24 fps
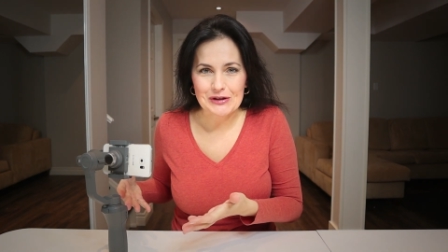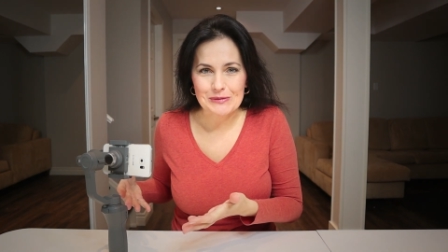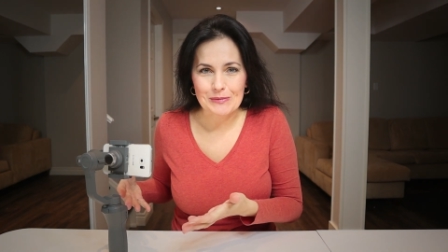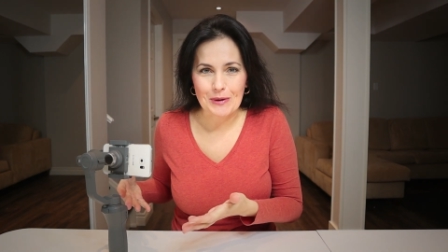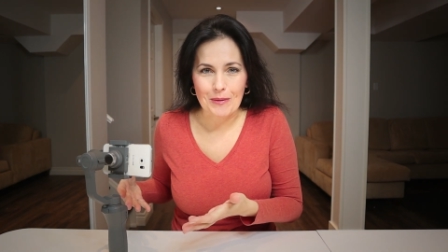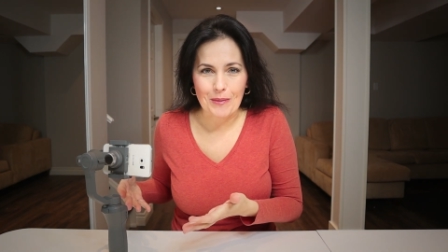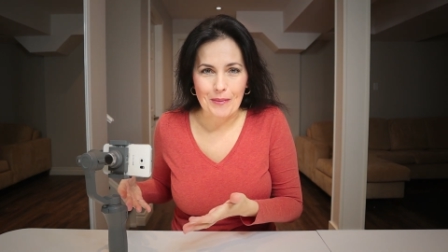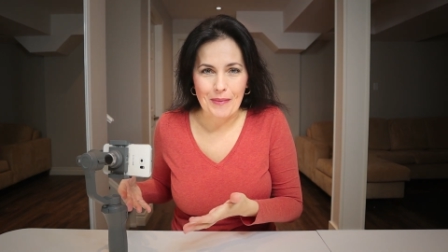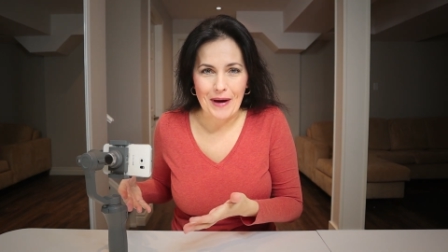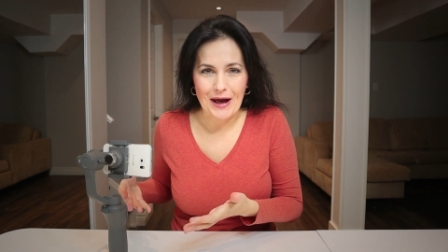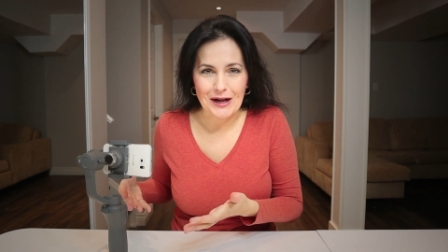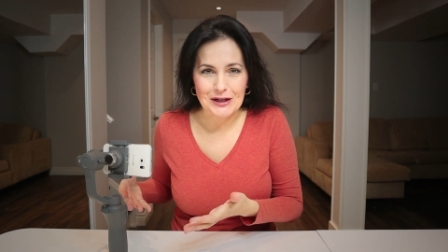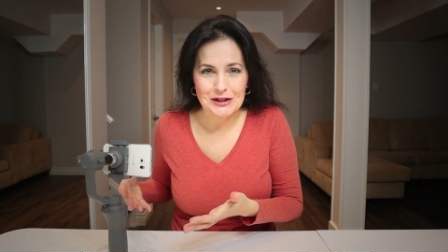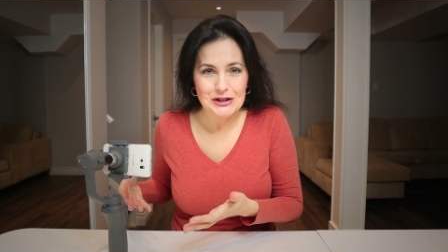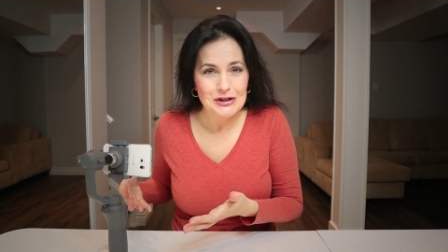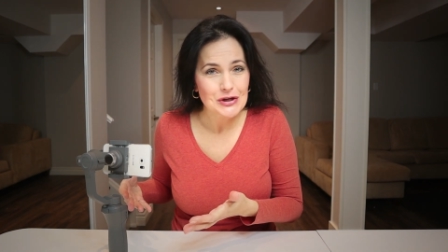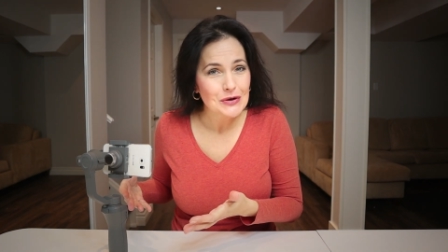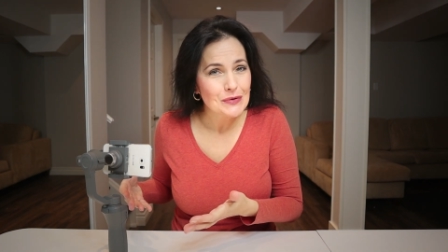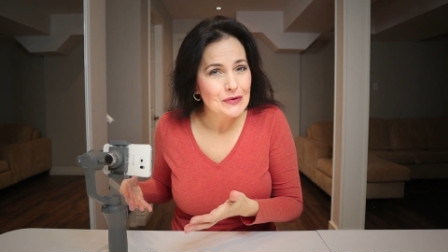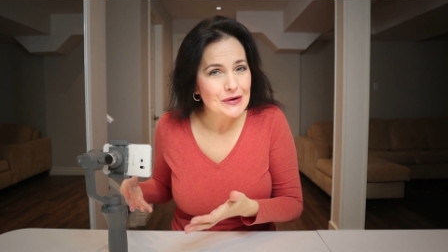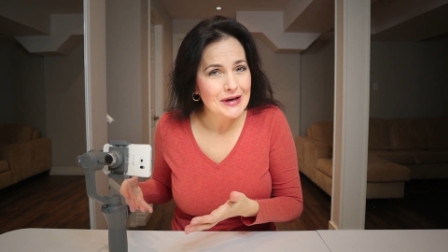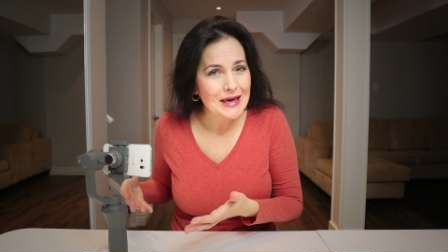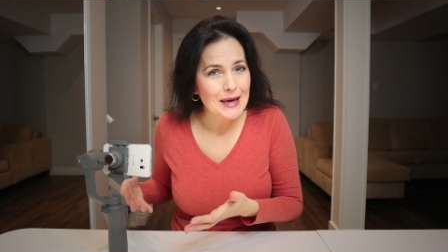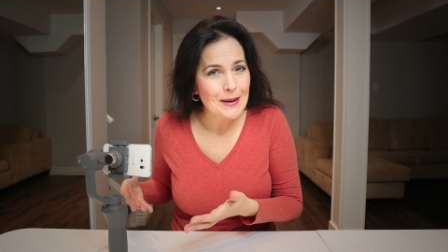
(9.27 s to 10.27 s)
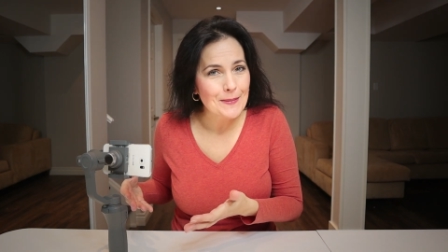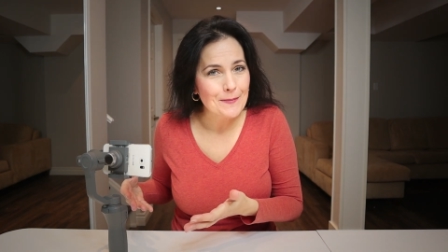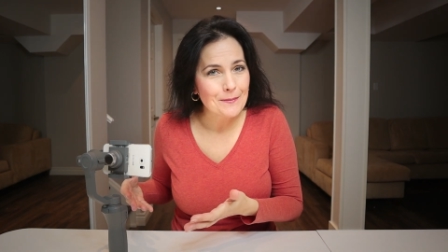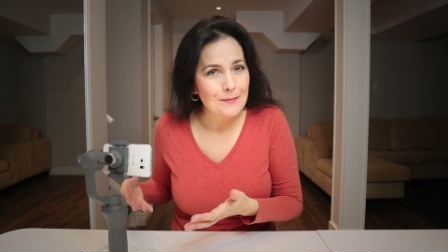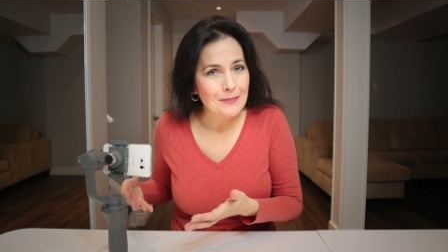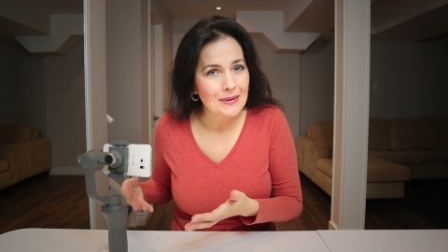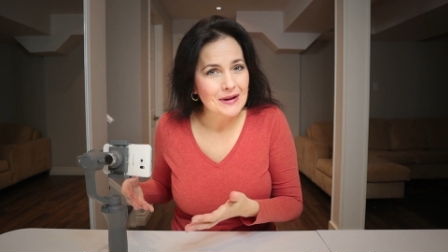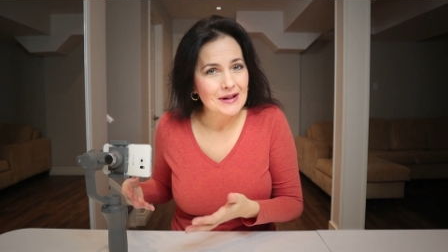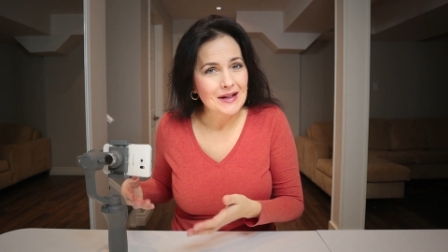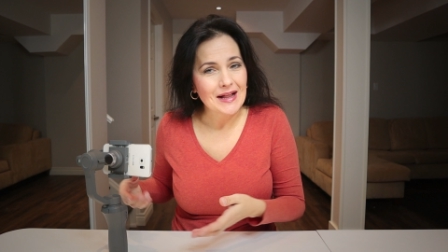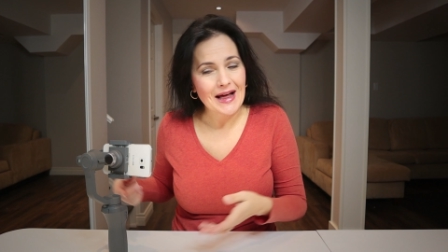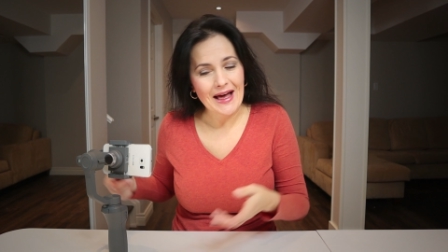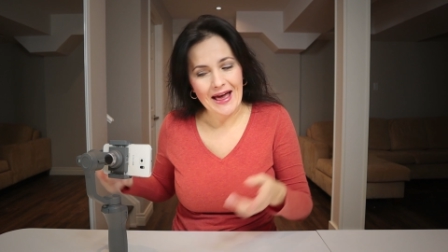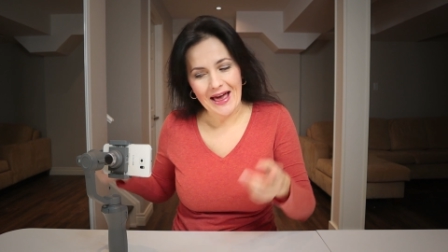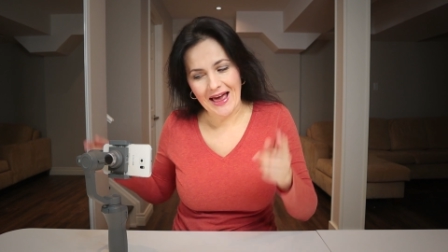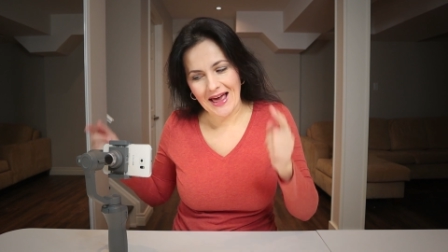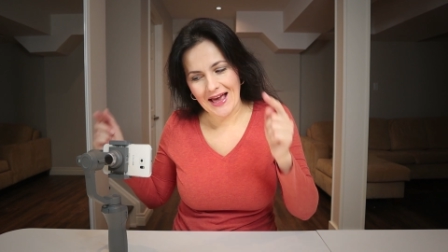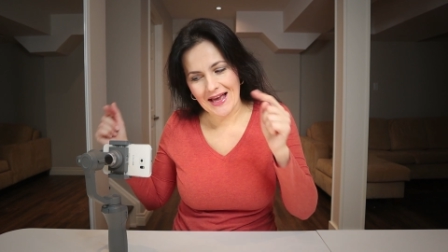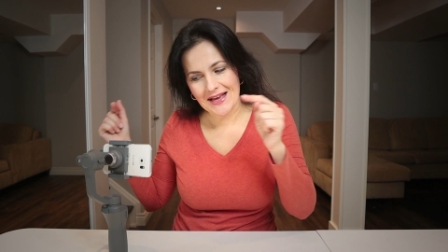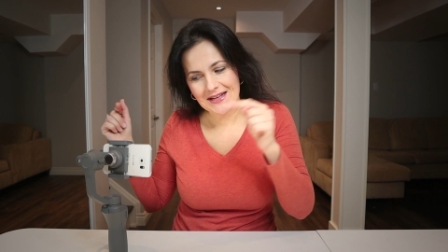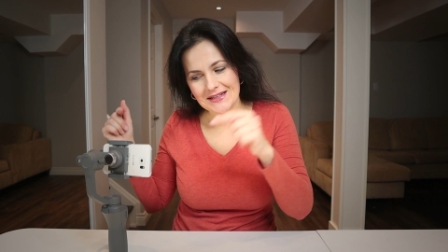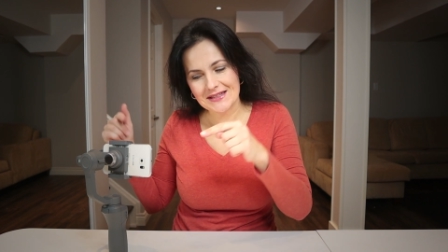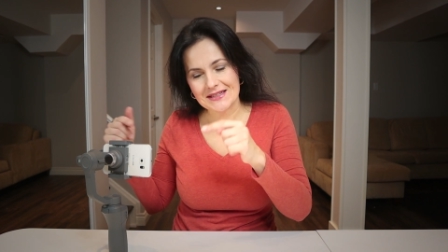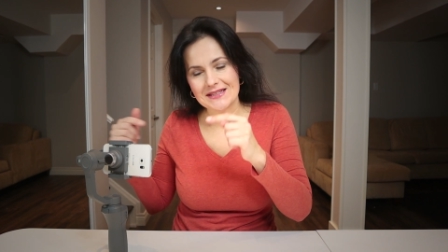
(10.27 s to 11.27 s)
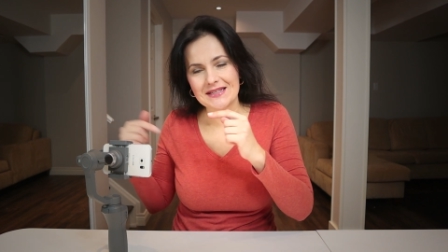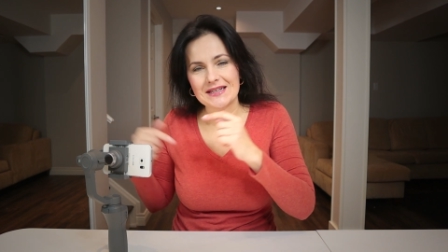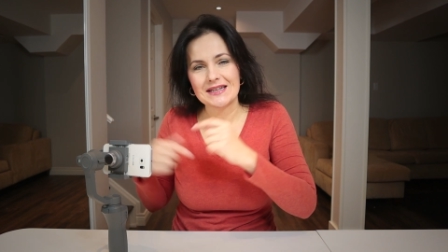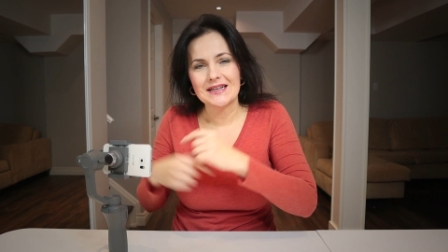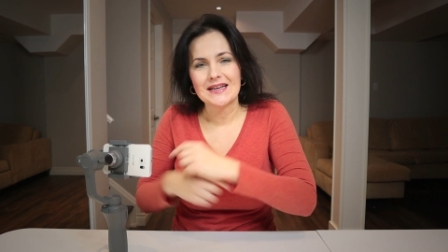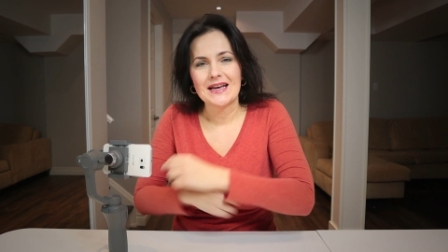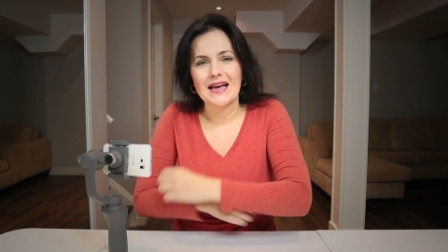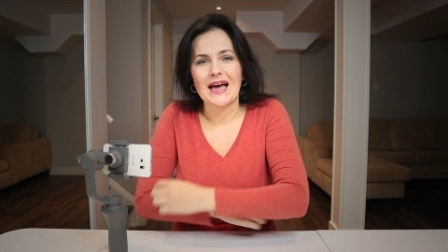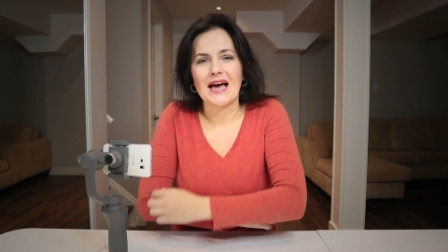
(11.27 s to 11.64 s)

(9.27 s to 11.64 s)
Osmo Mobile 2 gimbal and